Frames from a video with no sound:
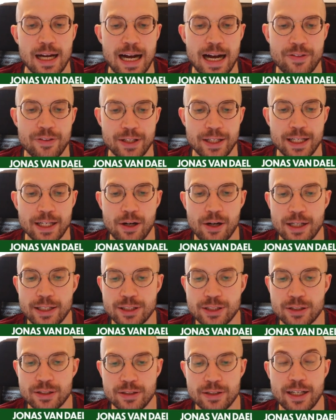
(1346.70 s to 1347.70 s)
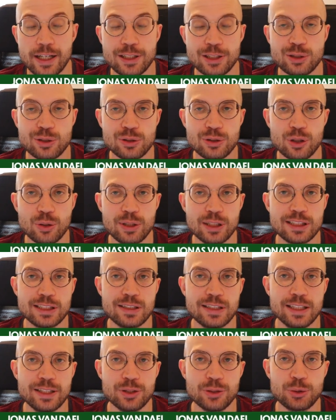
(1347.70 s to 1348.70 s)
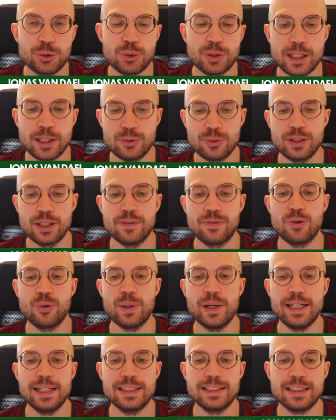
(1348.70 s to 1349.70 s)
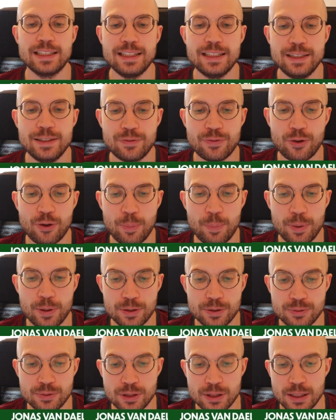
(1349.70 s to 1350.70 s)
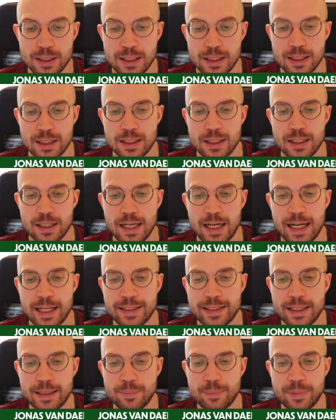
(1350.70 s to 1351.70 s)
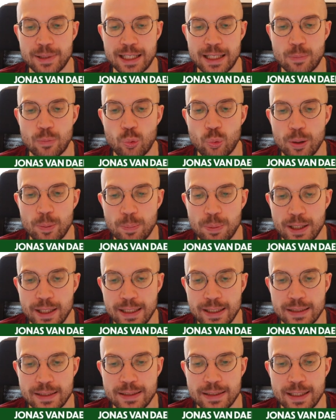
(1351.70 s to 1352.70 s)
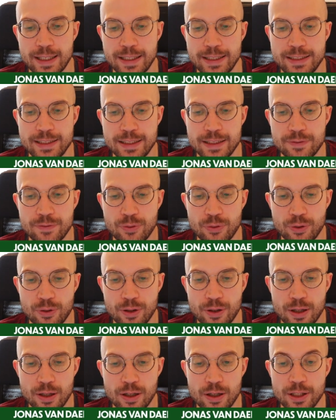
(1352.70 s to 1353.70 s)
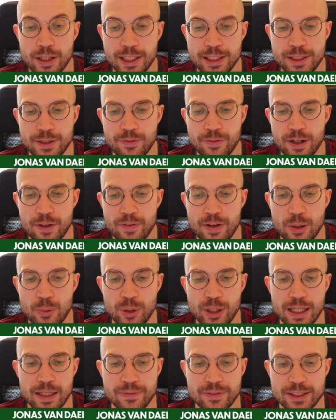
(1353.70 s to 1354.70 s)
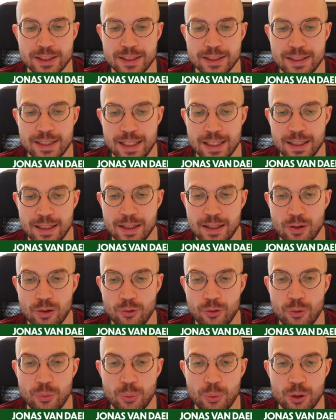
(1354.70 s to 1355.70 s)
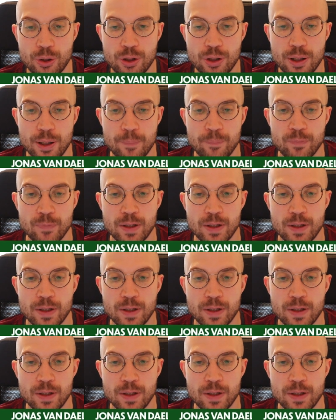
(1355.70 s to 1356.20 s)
And here it's nice to know this little trick to give away this e4 pawn, and then bam, we play knight g4, knight g5, and we have this attack here on the rook,